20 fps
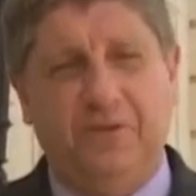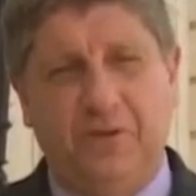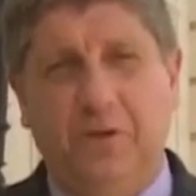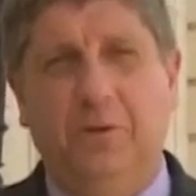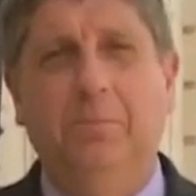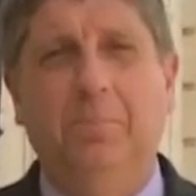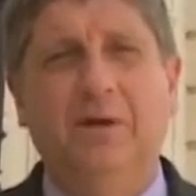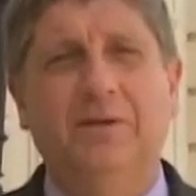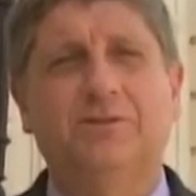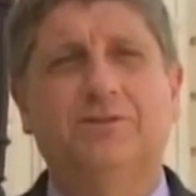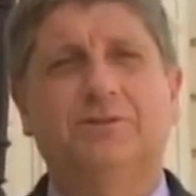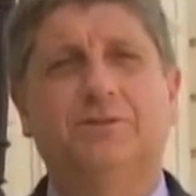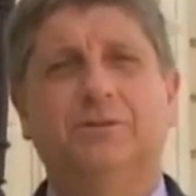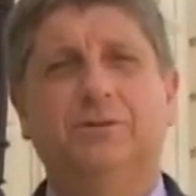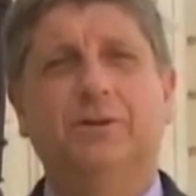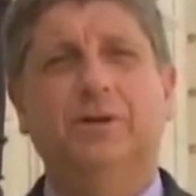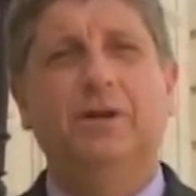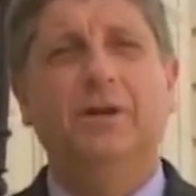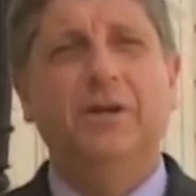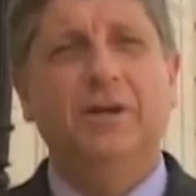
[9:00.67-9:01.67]

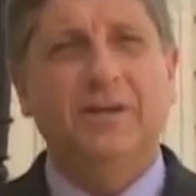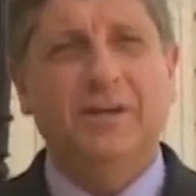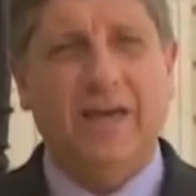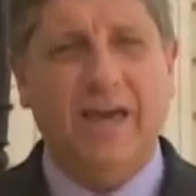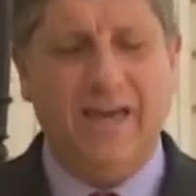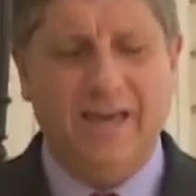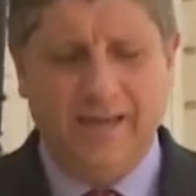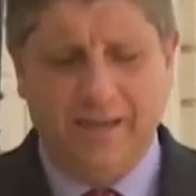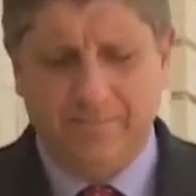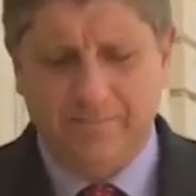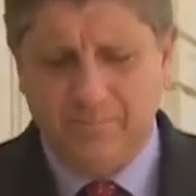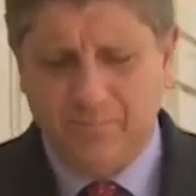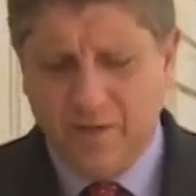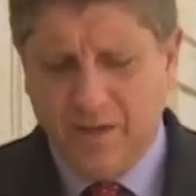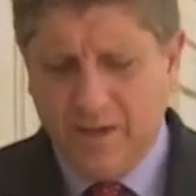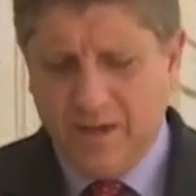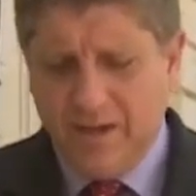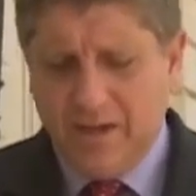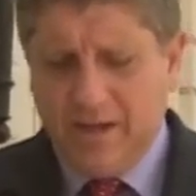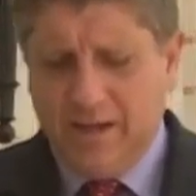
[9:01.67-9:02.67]
filibuster Kagan.
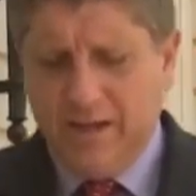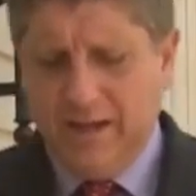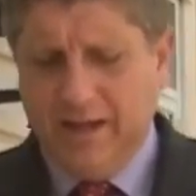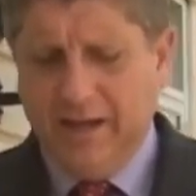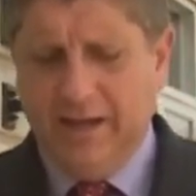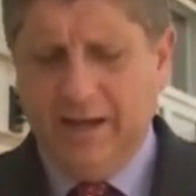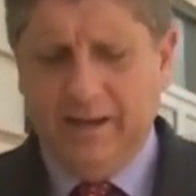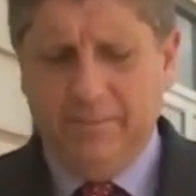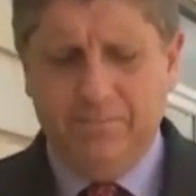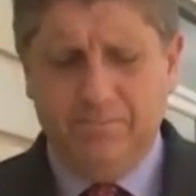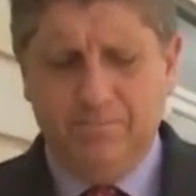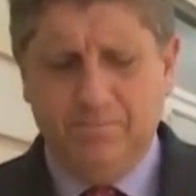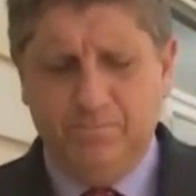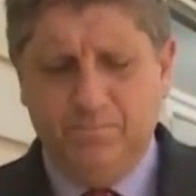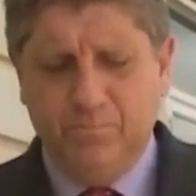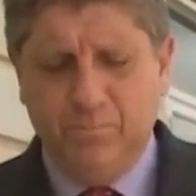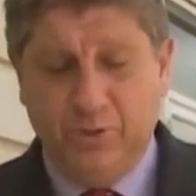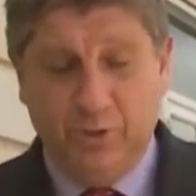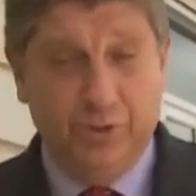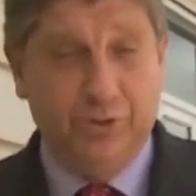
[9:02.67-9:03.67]

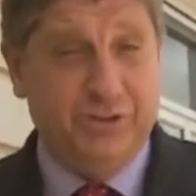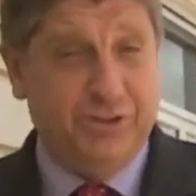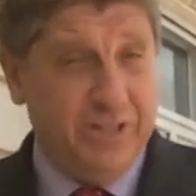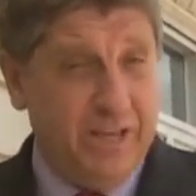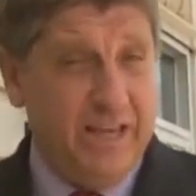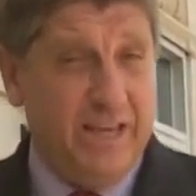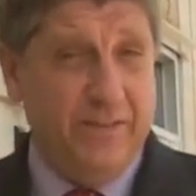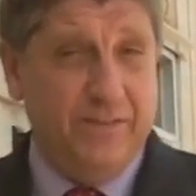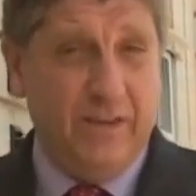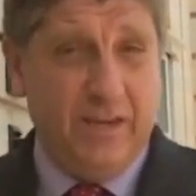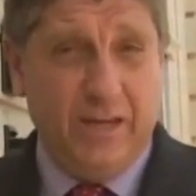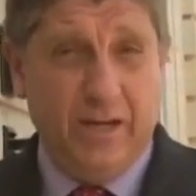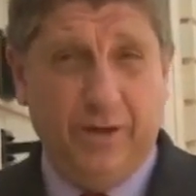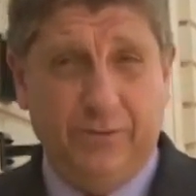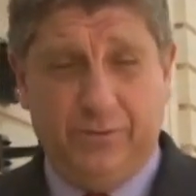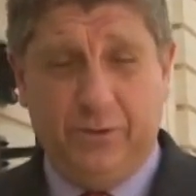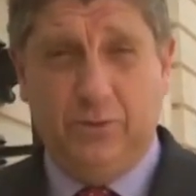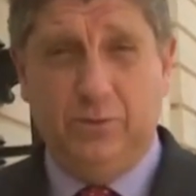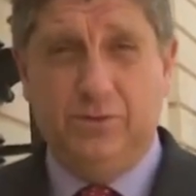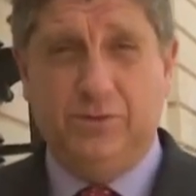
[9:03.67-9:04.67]
You'll see in the
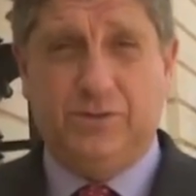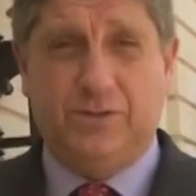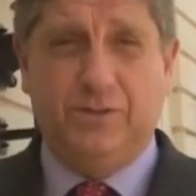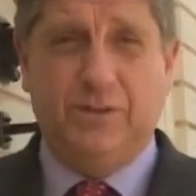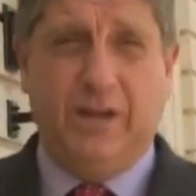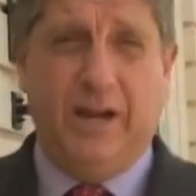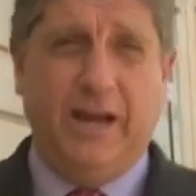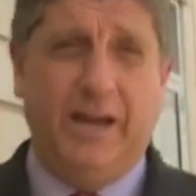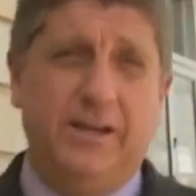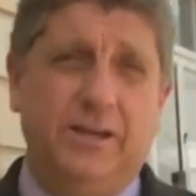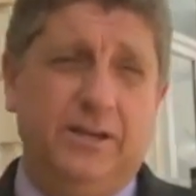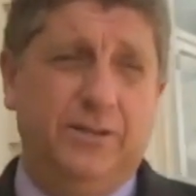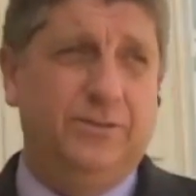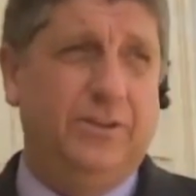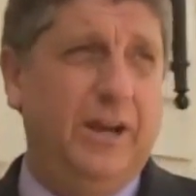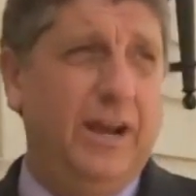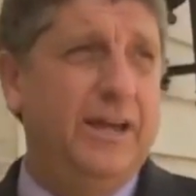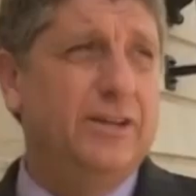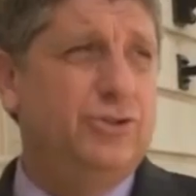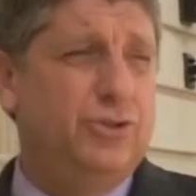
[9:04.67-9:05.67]
interviews that
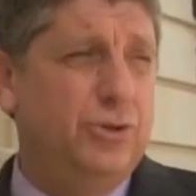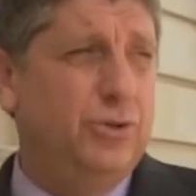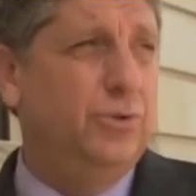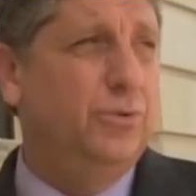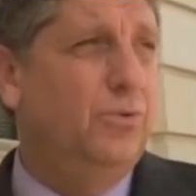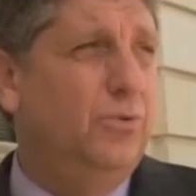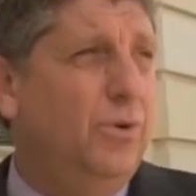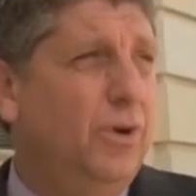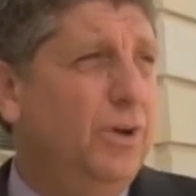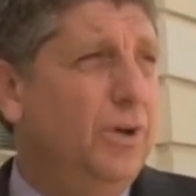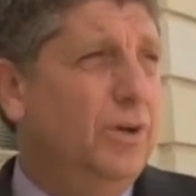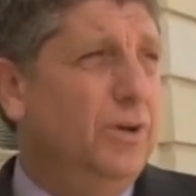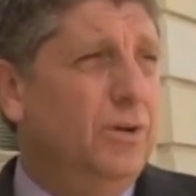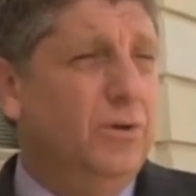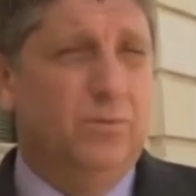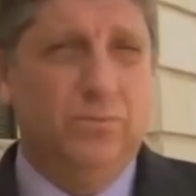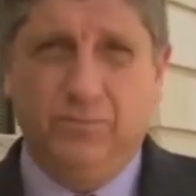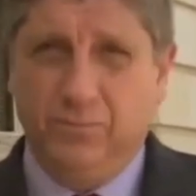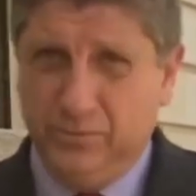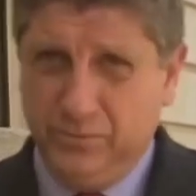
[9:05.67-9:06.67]
I do.
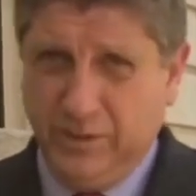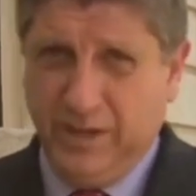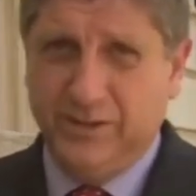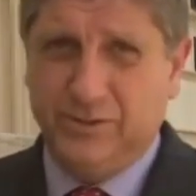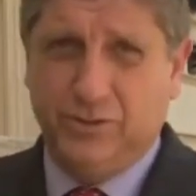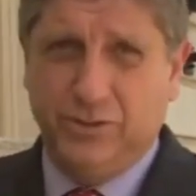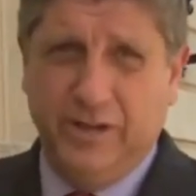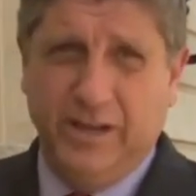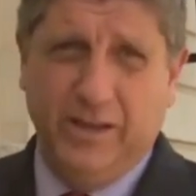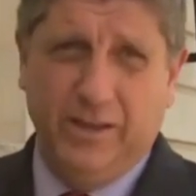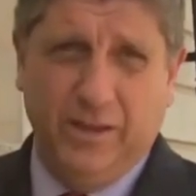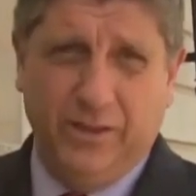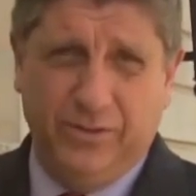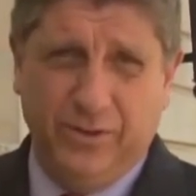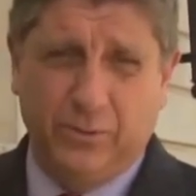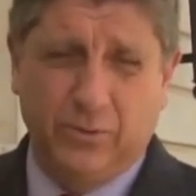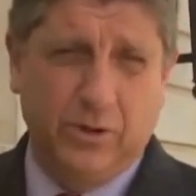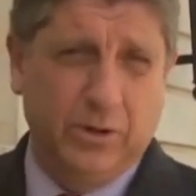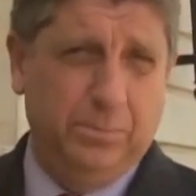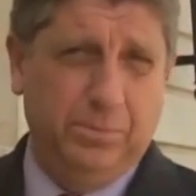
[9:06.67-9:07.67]
Yesterday, I
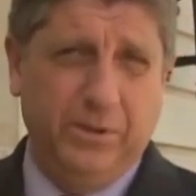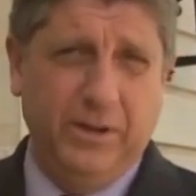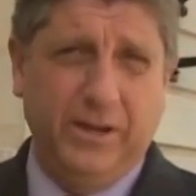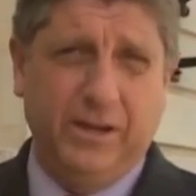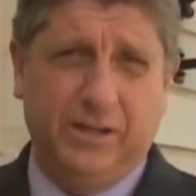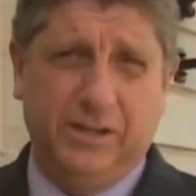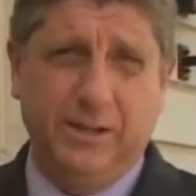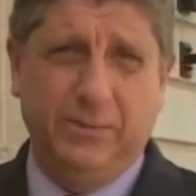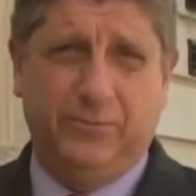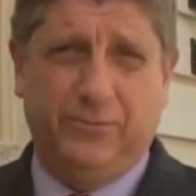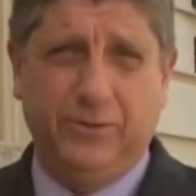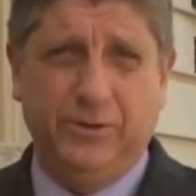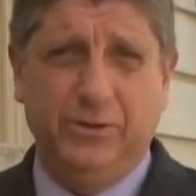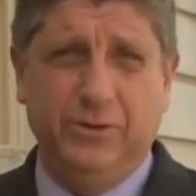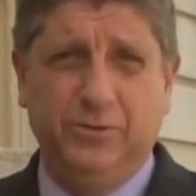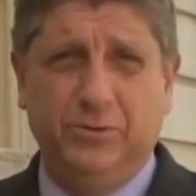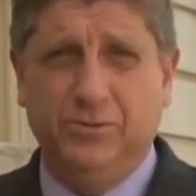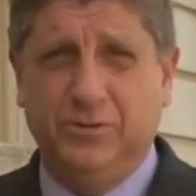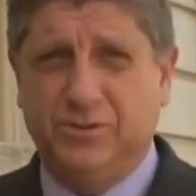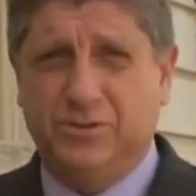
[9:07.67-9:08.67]
think we're going to play a clip for
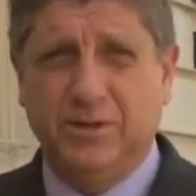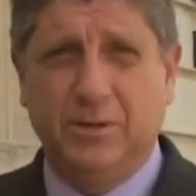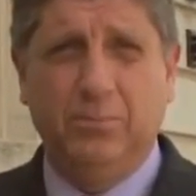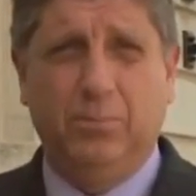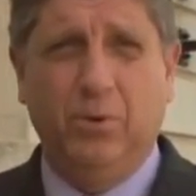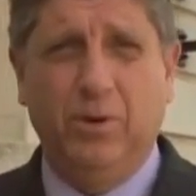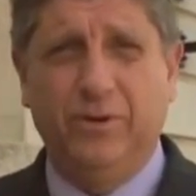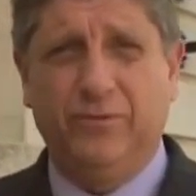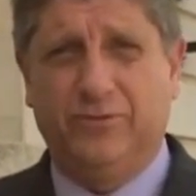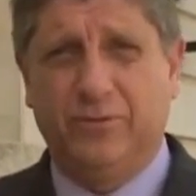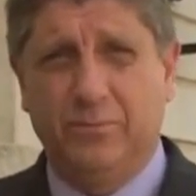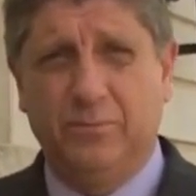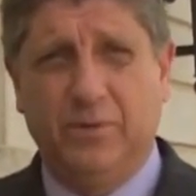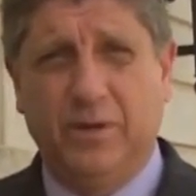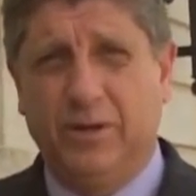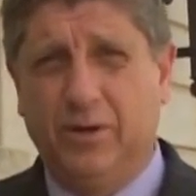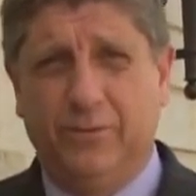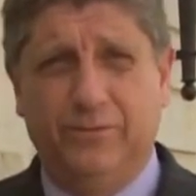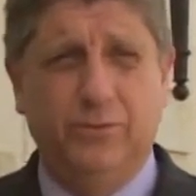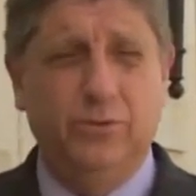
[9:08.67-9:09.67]
you at some point from
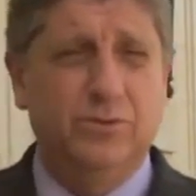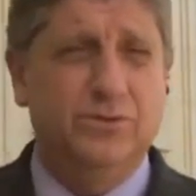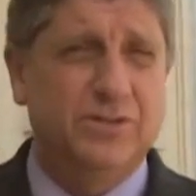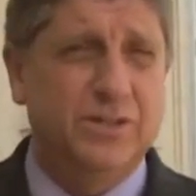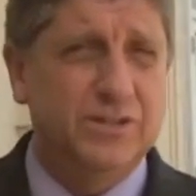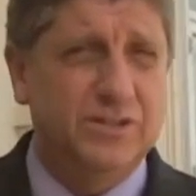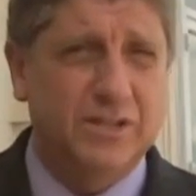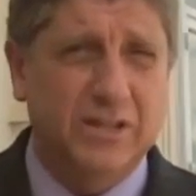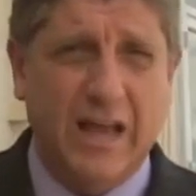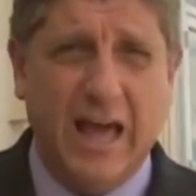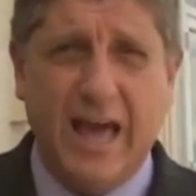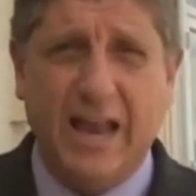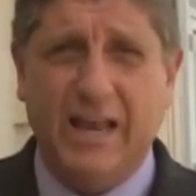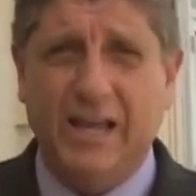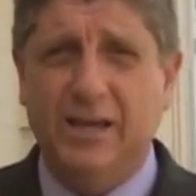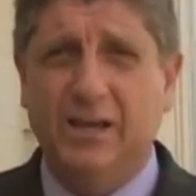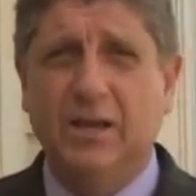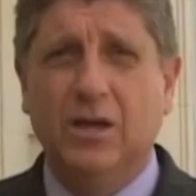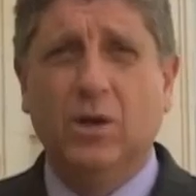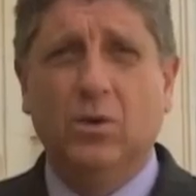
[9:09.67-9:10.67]
my interview in
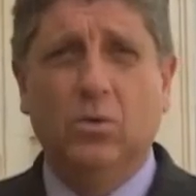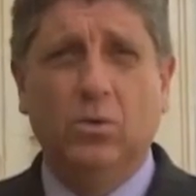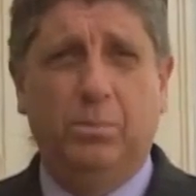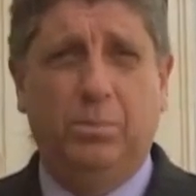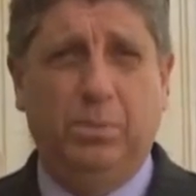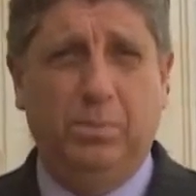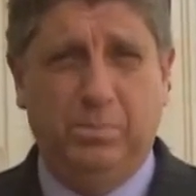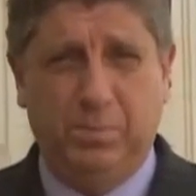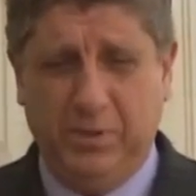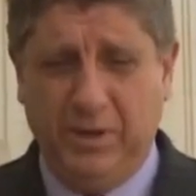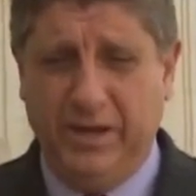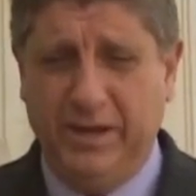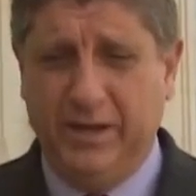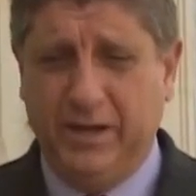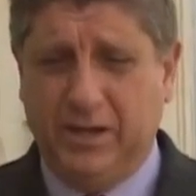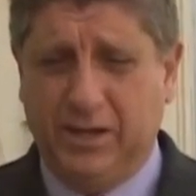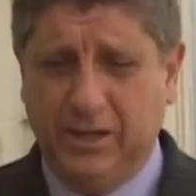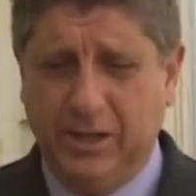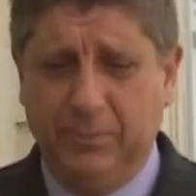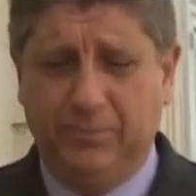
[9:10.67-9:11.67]
Cincinnati. We'll play a
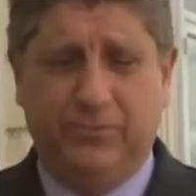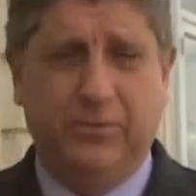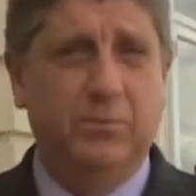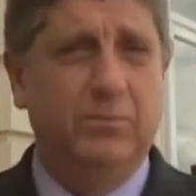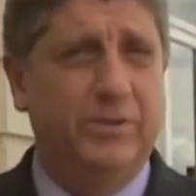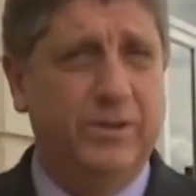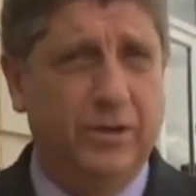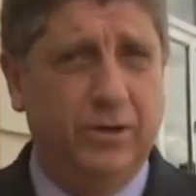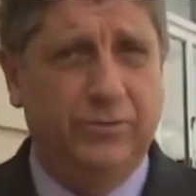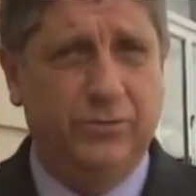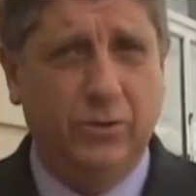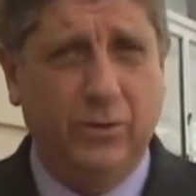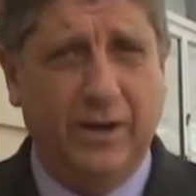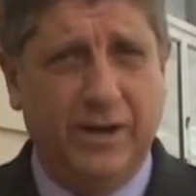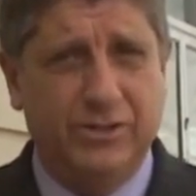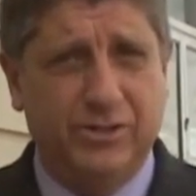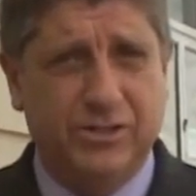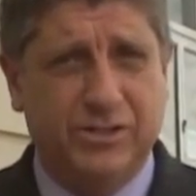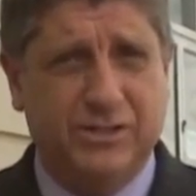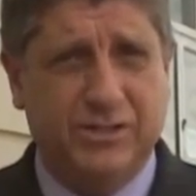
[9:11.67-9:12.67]
clip from the interview
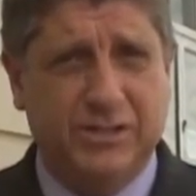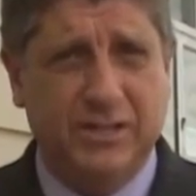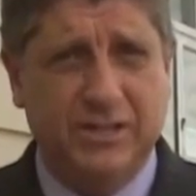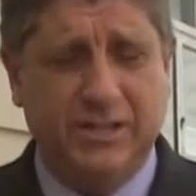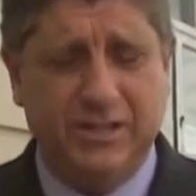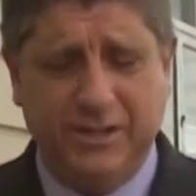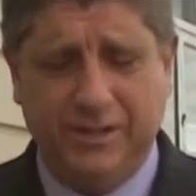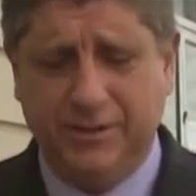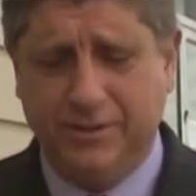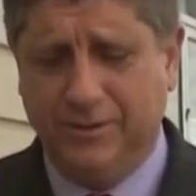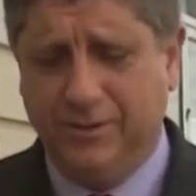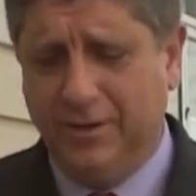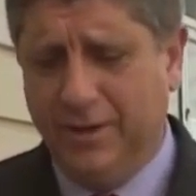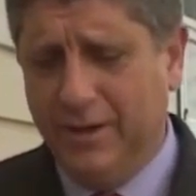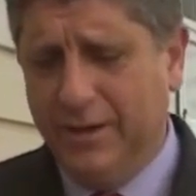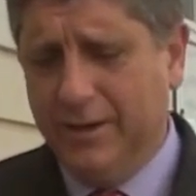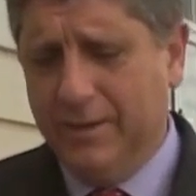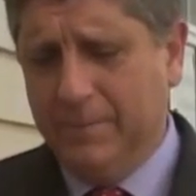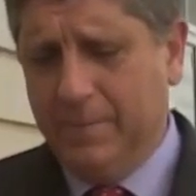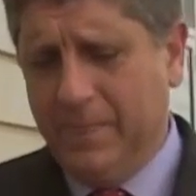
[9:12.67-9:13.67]
I just did here
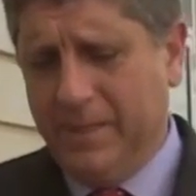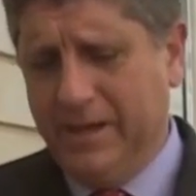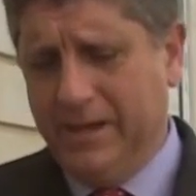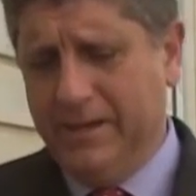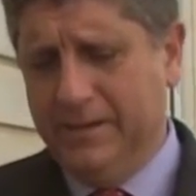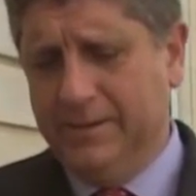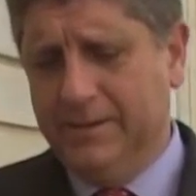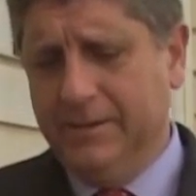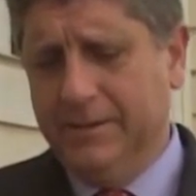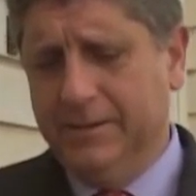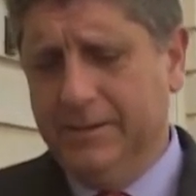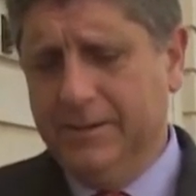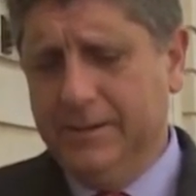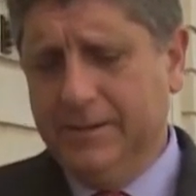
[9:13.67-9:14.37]
in